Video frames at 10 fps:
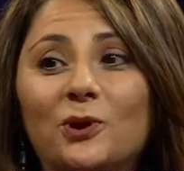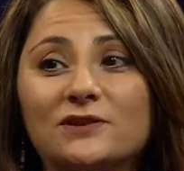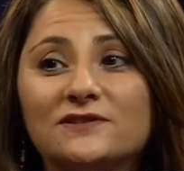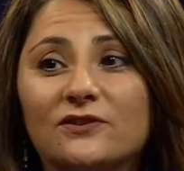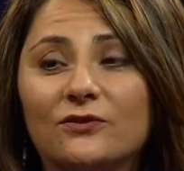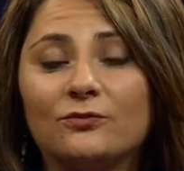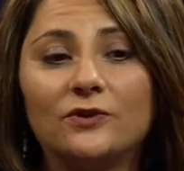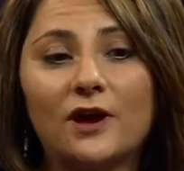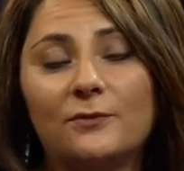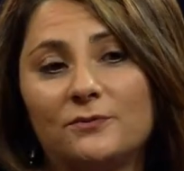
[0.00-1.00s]
lost their,
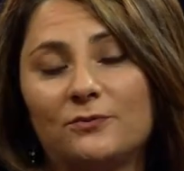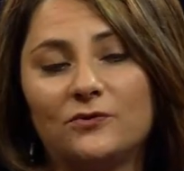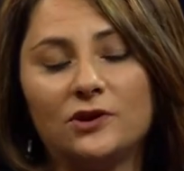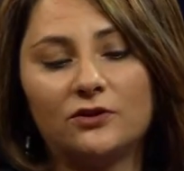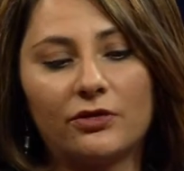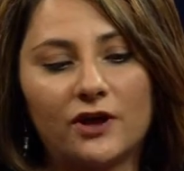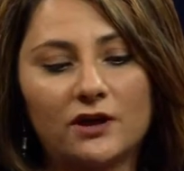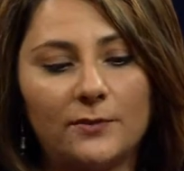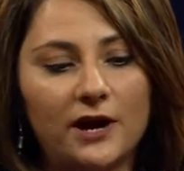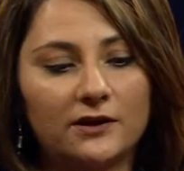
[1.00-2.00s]
I mean, you think
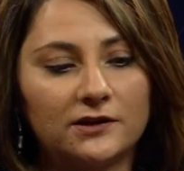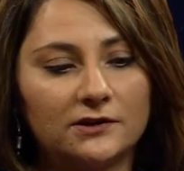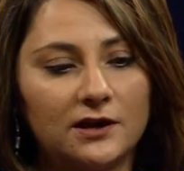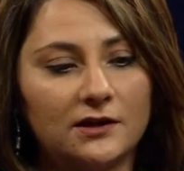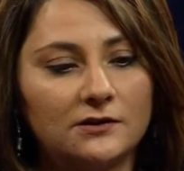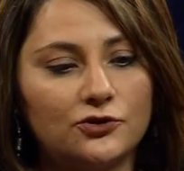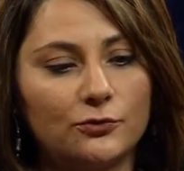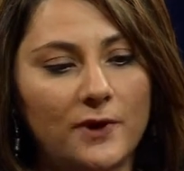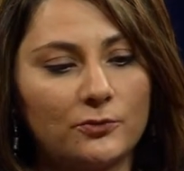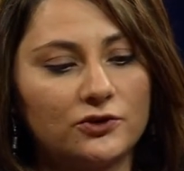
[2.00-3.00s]
about it, and your
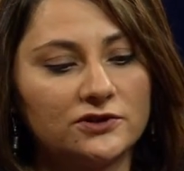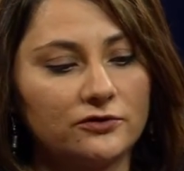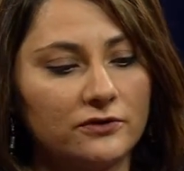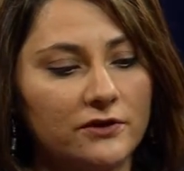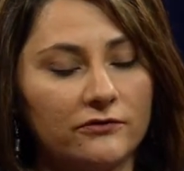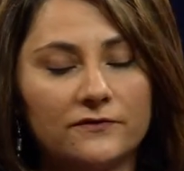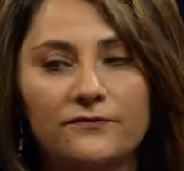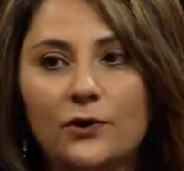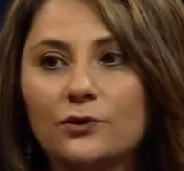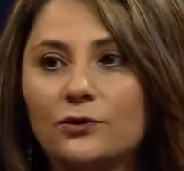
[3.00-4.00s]
memories are either in
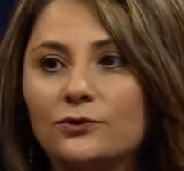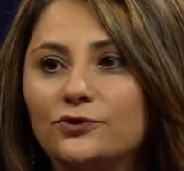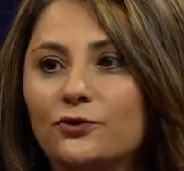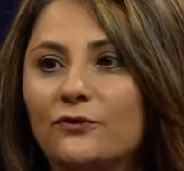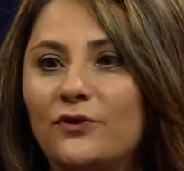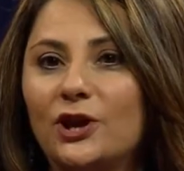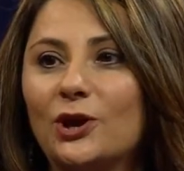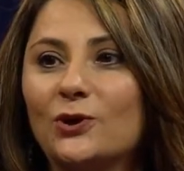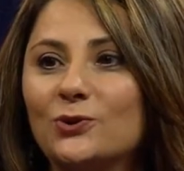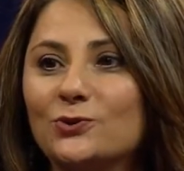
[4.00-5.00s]
photos or
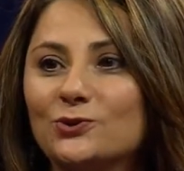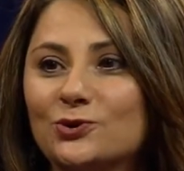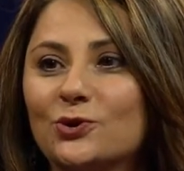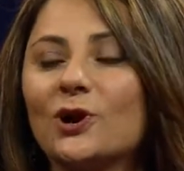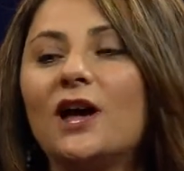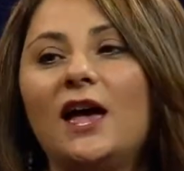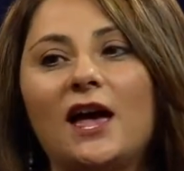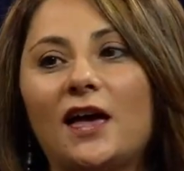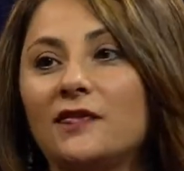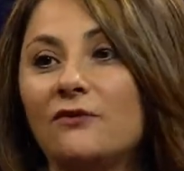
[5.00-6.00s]
videos,
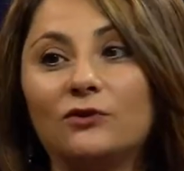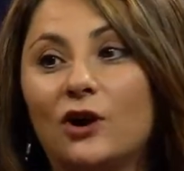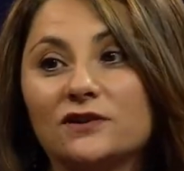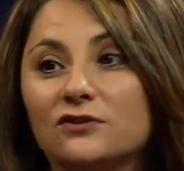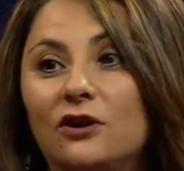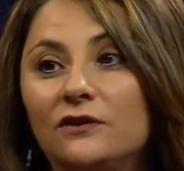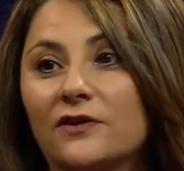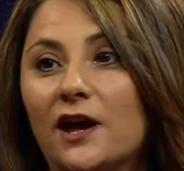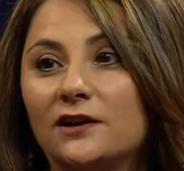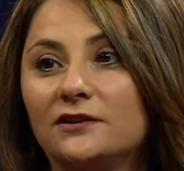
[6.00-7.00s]
and they've lost all of that.